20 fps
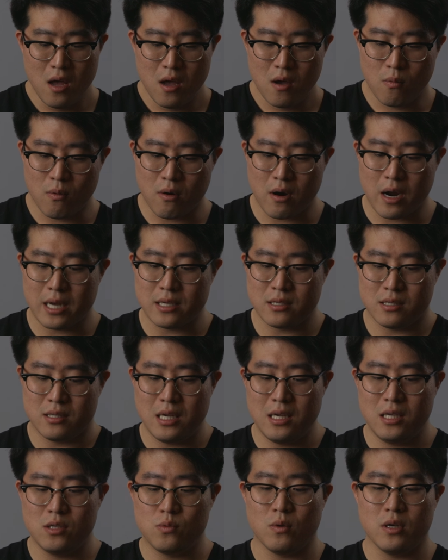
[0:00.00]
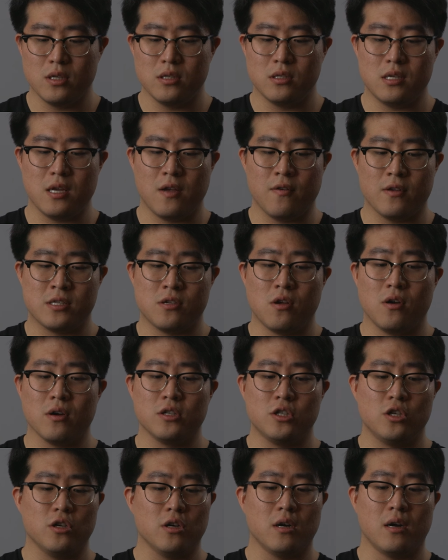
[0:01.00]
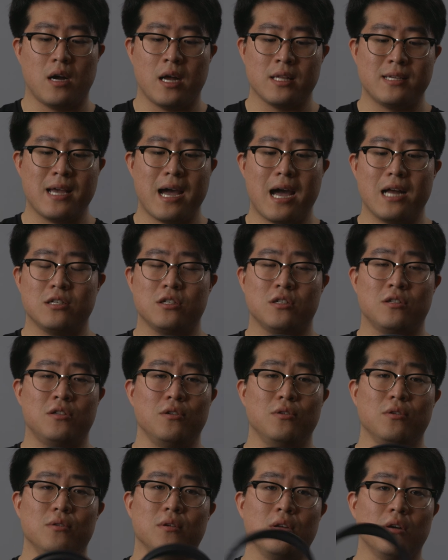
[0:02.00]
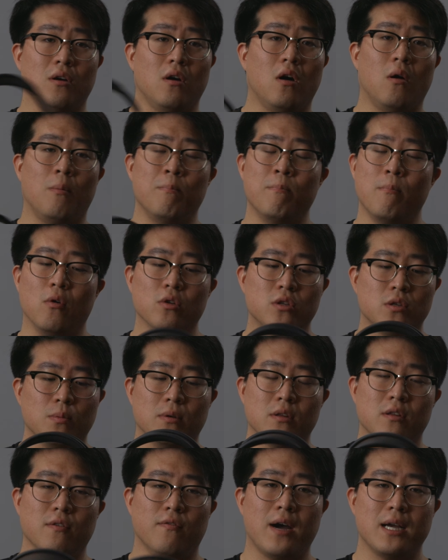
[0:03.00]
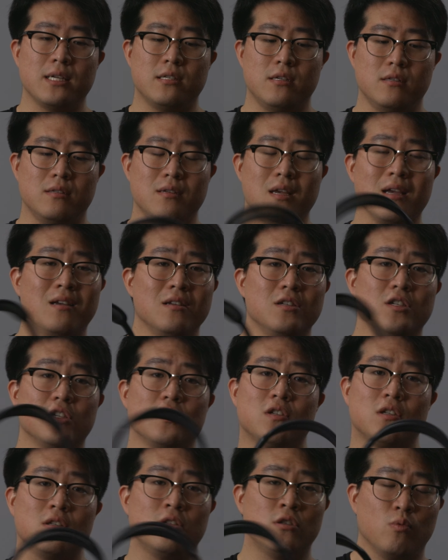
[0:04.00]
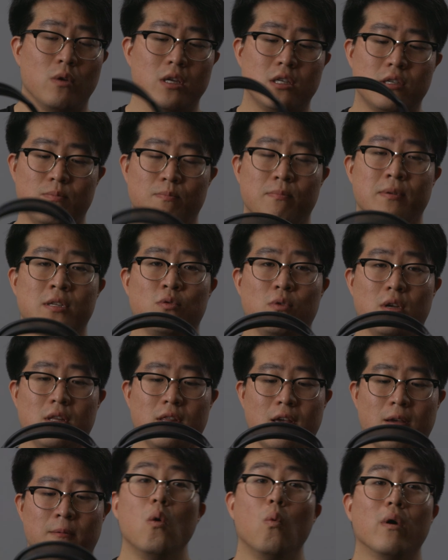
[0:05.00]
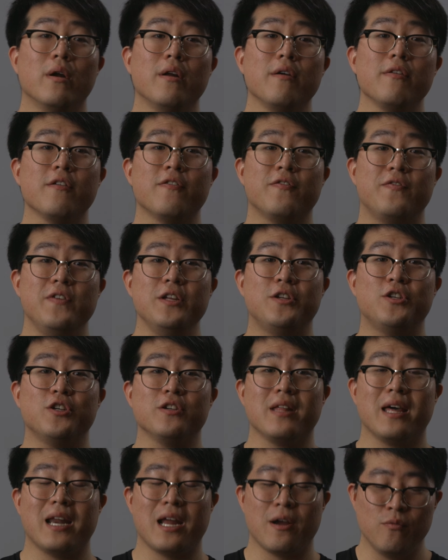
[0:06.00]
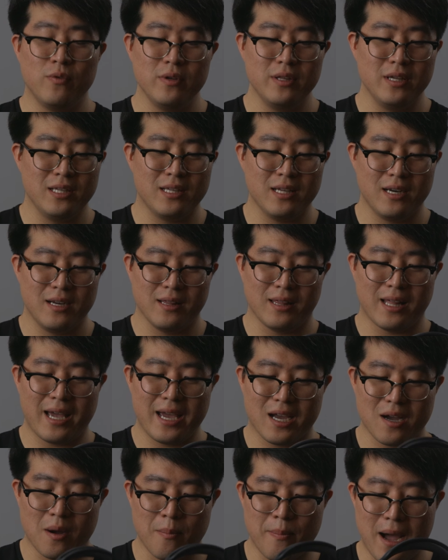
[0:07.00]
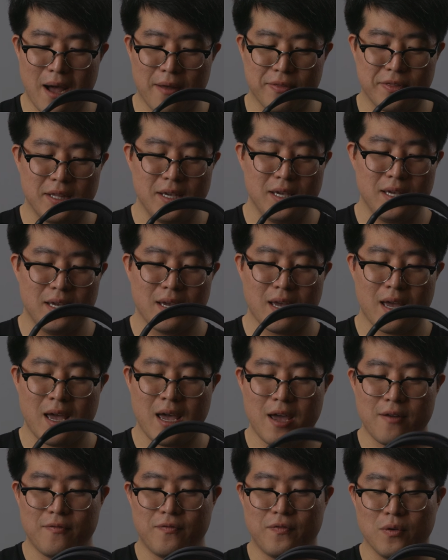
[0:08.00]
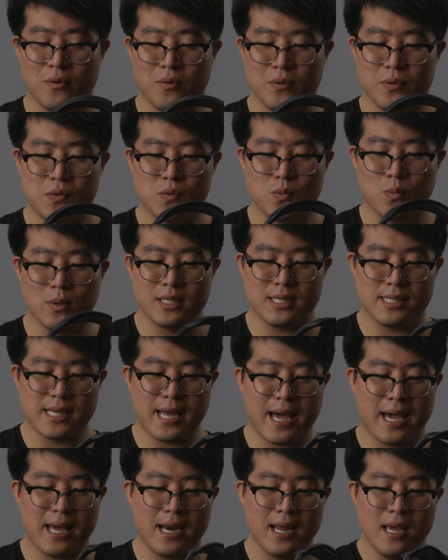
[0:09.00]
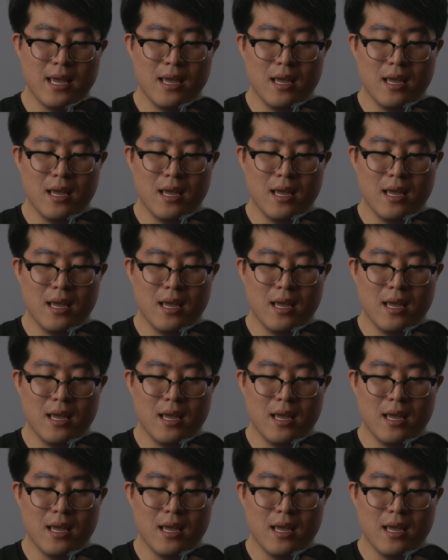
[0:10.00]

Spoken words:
Whereas these ones, as long as you're attached to, you know, multiple devices, it can just switch between them. One other feature that I really didn't like about the headphones was that